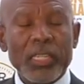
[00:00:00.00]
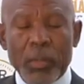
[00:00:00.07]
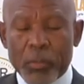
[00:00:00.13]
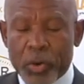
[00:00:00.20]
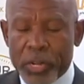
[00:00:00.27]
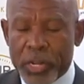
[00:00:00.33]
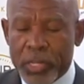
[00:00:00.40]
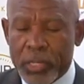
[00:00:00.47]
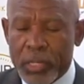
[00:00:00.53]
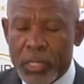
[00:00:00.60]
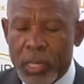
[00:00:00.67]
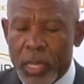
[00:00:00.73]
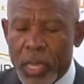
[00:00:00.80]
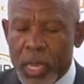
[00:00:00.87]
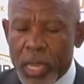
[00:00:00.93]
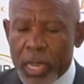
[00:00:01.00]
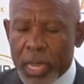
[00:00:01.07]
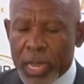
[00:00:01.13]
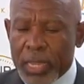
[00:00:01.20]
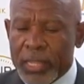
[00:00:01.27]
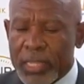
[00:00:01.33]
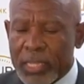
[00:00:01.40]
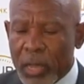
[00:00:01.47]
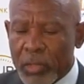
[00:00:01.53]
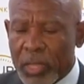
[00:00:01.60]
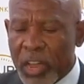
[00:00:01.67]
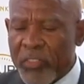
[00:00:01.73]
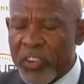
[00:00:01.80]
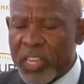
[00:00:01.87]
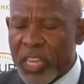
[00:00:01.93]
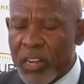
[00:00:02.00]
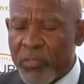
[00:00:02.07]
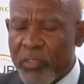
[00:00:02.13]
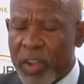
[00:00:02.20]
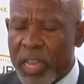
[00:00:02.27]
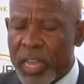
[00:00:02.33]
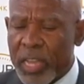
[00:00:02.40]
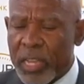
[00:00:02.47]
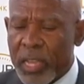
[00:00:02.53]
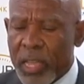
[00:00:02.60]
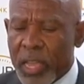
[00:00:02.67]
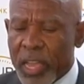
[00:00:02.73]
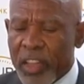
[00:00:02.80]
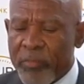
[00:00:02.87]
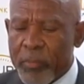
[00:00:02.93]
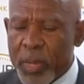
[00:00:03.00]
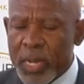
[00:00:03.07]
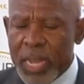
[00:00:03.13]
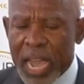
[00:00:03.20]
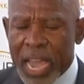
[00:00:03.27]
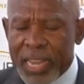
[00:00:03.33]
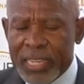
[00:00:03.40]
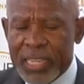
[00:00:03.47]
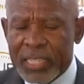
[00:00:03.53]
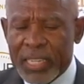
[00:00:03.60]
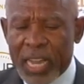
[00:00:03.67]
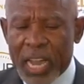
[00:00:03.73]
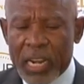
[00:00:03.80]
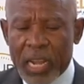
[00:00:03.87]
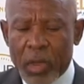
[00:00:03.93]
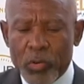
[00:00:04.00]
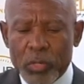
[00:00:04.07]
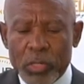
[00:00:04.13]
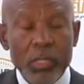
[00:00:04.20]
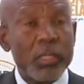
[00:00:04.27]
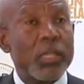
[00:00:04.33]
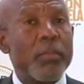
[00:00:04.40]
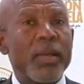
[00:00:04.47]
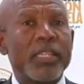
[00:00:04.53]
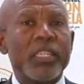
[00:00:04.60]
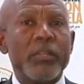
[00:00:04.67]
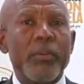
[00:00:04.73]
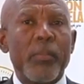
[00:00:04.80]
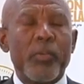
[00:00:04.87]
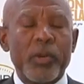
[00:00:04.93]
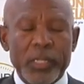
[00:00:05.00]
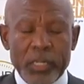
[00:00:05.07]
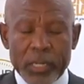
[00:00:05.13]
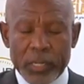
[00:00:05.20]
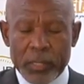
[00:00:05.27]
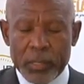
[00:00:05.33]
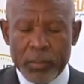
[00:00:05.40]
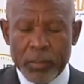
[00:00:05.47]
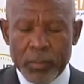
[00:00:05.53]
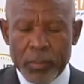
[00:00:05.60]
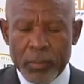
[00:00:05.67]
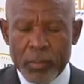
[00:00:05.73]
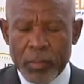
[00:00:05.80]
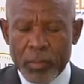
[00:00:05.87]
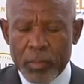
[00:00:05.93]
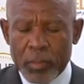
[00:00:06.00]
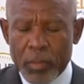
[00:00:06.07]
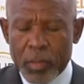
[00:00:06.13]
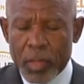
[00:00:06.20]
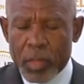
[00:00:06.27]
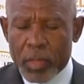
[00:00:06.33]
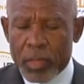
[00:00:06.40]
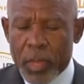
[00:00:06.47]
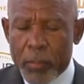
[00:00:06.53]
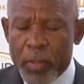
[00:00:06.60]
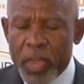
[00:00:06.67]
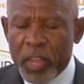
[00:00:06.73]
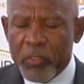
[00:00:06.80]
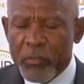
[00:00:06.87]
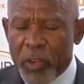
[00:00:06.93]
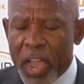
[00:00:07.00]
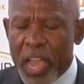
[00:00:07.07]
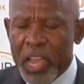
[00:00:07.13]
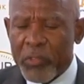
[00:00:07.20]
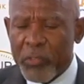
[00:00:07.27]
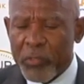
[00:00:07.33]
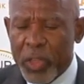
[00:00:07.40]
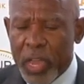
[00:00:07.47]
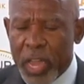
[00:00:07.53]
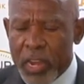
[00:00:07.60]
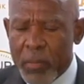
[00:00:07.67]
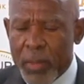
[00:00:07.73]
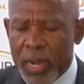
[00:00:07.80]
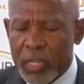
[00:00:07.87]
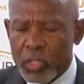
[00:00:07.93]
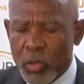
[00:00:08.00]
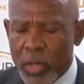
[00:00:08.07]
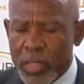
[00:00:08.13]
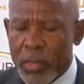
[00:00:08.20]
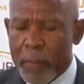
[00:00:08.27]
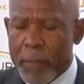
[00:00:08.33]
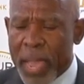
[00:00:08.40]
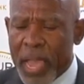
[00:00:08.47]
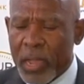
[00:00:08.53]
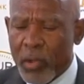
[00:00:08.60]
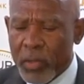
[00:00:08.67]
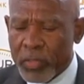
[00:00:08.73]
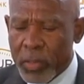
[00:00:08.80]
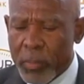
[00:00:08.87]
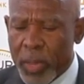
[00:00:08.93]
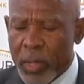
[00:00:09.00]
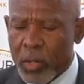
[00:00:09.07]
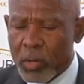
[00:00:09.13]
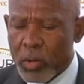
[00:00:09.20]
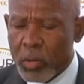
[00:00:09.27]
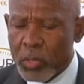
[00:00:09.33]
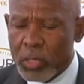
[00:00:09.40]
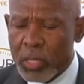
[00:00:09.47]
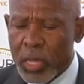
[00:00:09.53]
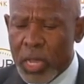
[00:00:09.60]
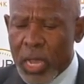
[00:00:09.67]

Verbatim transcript: democracy and the South African flag have been added around the Madiba portrait. The big five animals on the back of the banknotes